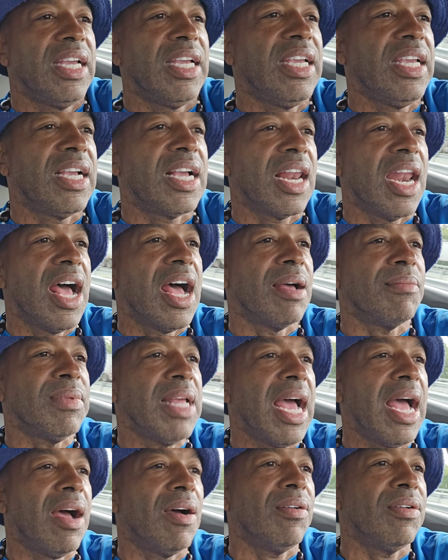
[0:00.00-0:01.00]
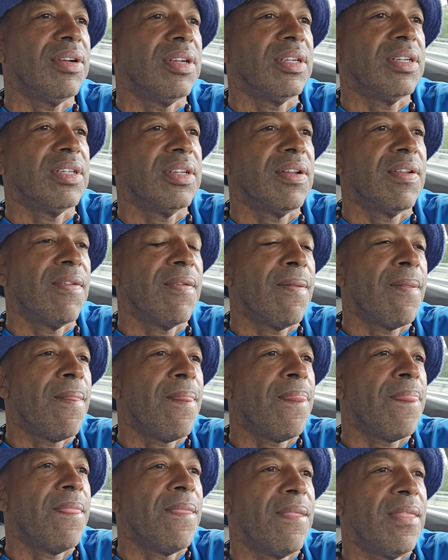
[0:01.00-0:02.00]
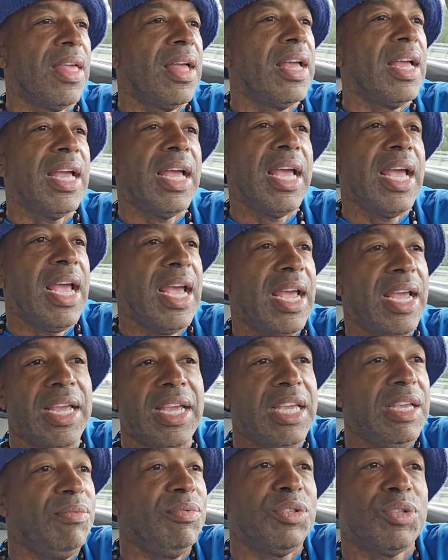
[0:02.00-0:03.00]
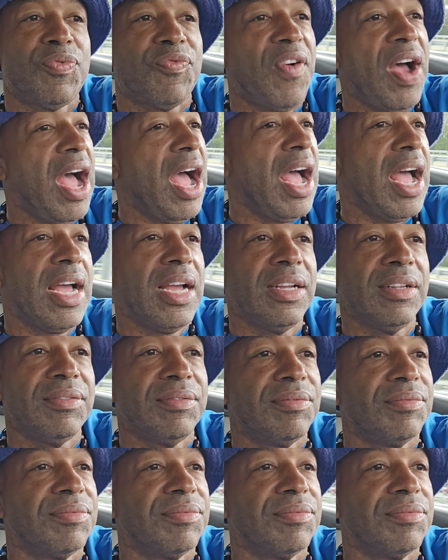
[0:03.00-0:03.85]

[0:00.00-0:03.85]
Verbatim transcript: He climbed out and he was fine.